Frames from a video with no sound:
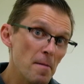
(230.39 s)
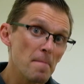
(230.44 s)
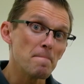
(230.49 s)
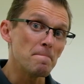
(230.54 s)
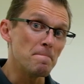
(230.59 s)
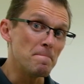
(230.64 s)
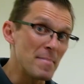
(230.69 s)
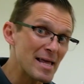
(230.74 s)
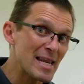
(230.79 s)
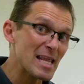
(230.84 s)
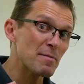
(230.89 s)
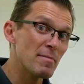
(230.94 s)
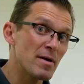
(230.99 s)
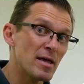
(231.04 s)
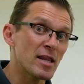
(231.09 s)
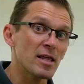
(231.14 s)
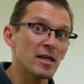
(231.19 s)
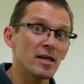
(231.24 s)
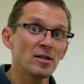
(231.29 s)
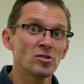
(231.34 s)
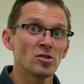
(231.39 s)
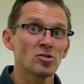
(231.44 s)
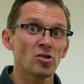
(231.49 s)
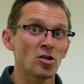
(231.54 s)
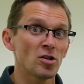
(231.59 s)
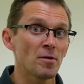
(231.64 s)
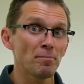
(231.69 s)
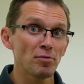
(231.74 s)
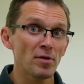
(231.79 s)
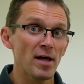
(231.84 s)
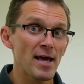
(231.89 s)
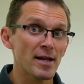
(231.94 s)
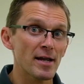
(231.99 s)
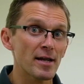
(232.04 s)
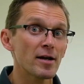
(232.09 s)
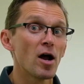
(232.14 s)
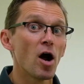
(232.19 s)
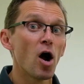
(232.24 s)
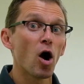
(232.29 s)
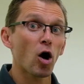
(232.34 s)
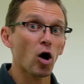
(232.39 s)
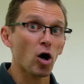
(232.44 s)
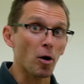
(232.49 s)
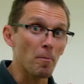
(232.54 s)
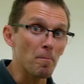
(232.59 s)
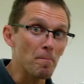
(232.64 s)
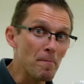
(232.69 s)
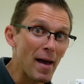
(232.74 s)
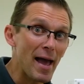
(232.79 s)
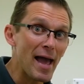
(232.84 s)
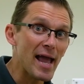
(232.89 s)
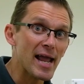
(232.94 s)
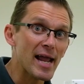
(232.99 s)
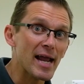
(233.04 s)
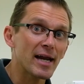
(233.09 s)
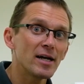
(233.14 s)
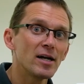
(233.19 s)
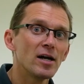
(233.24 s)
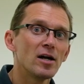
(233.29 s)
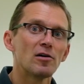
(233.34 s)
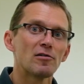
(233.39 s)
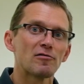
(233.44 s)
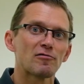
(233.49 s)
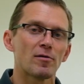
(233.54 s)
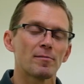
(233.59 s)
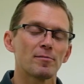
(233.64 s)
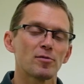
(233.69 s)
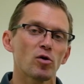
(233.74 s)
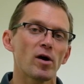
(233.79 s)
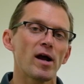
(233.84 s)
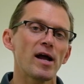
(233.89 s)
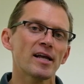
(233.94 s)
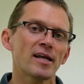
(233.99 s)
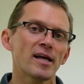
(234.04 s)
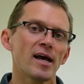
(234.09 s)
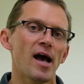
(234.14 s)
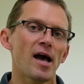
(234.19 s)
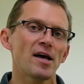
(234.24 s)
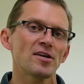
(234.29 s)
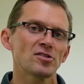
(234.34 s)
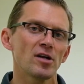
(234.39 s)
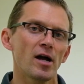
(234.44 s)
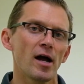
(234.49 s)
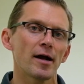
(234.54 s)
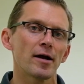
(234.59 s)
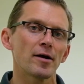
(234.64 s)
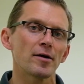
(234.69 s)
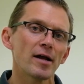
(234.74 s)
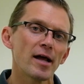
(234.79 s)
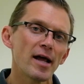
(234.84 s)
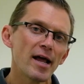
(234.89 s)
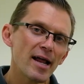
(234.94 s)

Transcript: Many, many engines on the planet are made from gray cast iron.